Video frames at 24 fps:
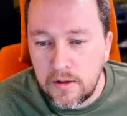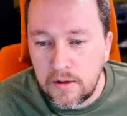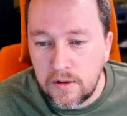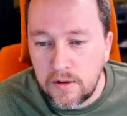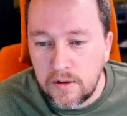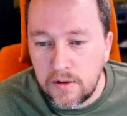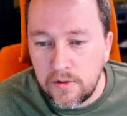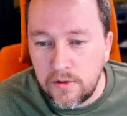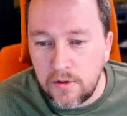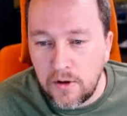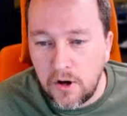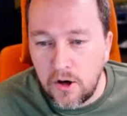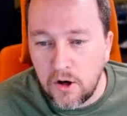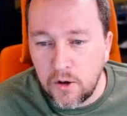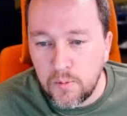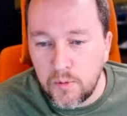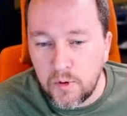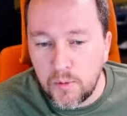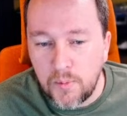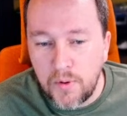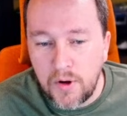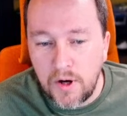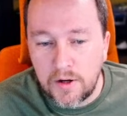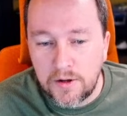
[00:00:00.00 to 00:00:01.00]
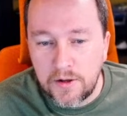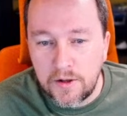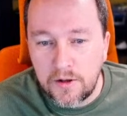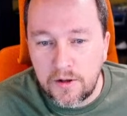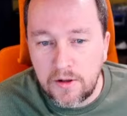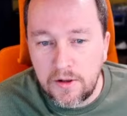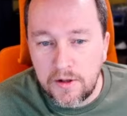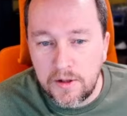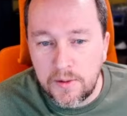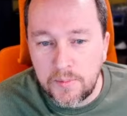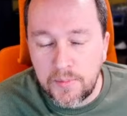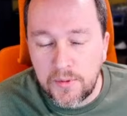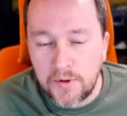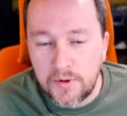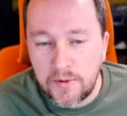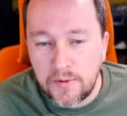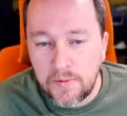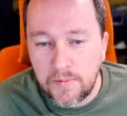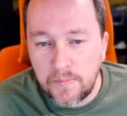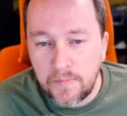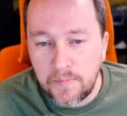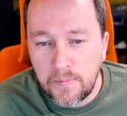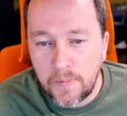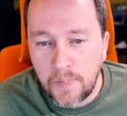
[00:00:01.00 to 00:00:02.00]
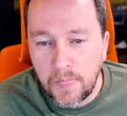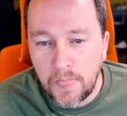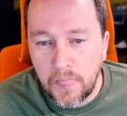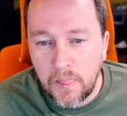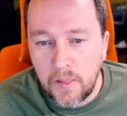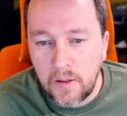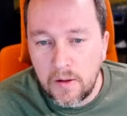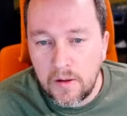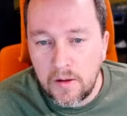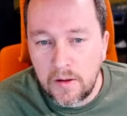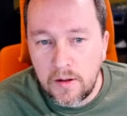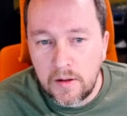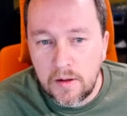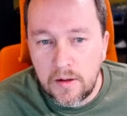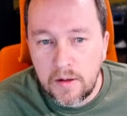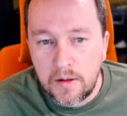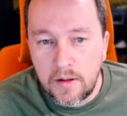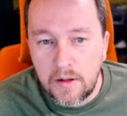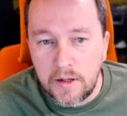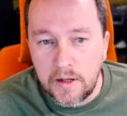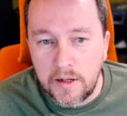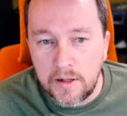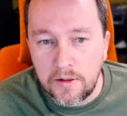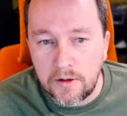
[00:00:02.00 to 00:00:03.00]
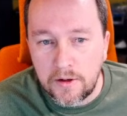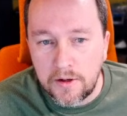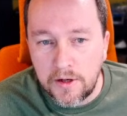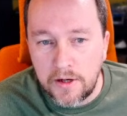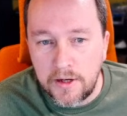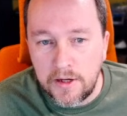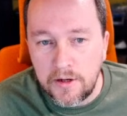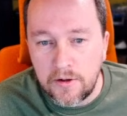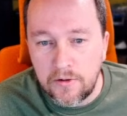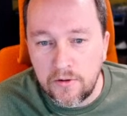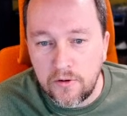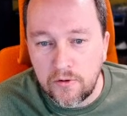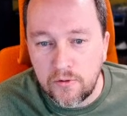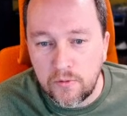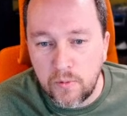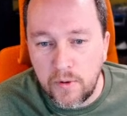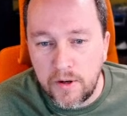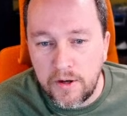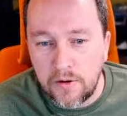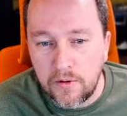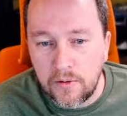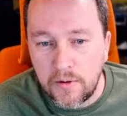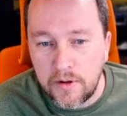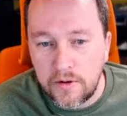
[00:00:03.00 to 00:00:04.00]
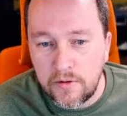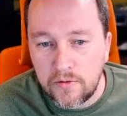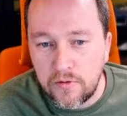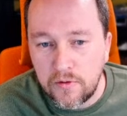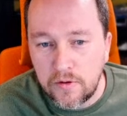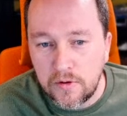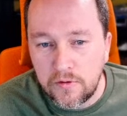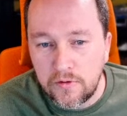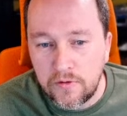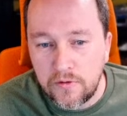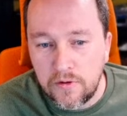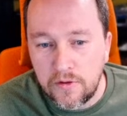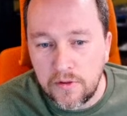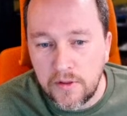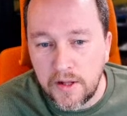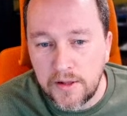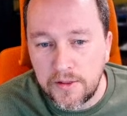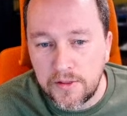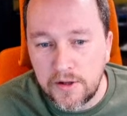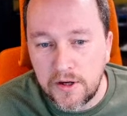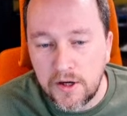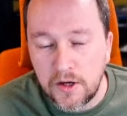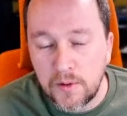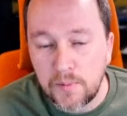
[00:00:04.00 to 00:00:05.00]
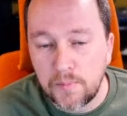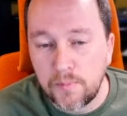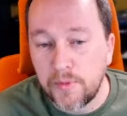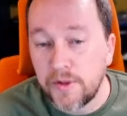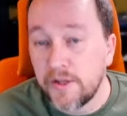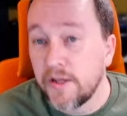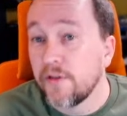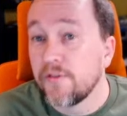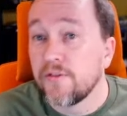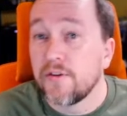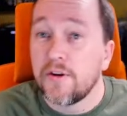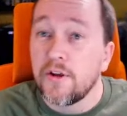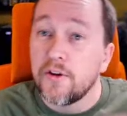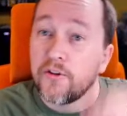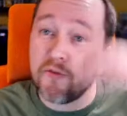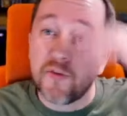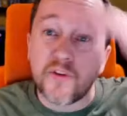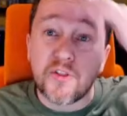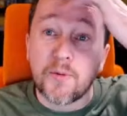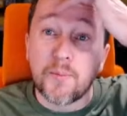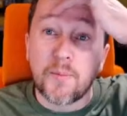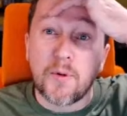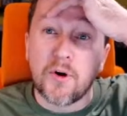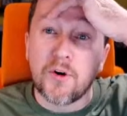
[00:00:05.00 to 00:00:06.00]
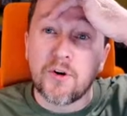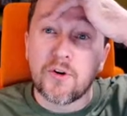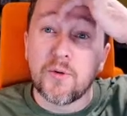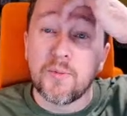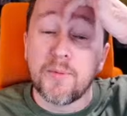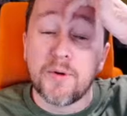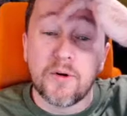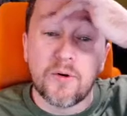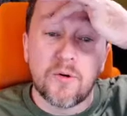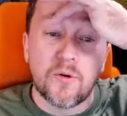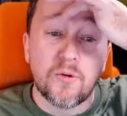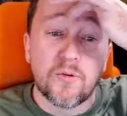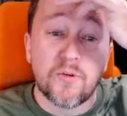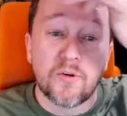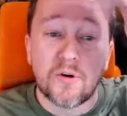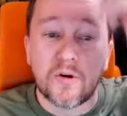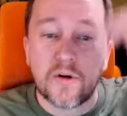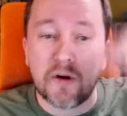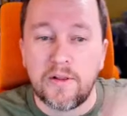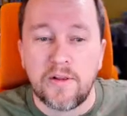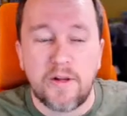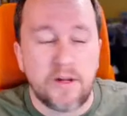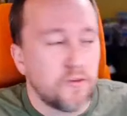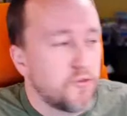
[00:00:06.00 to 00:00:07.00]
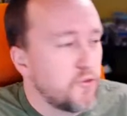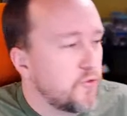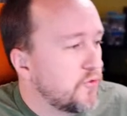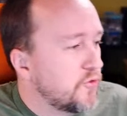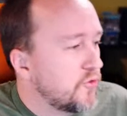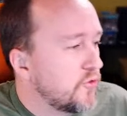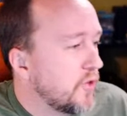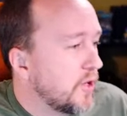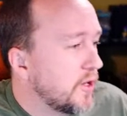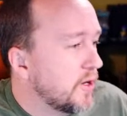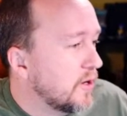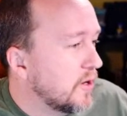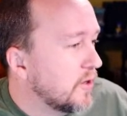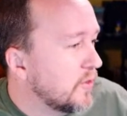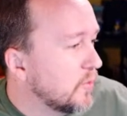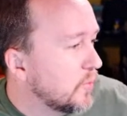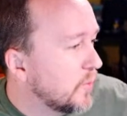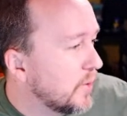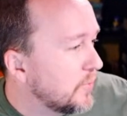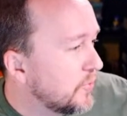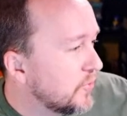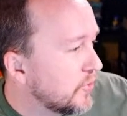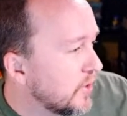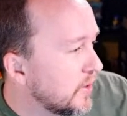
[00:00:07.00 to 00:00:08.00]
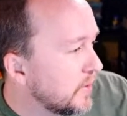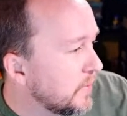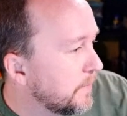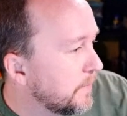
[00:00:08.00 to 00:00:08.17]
the armored pocket clip and look at any of those renderings, you can see that there. But yes, it does fit the barnacle bit holder, and that's stated on the website.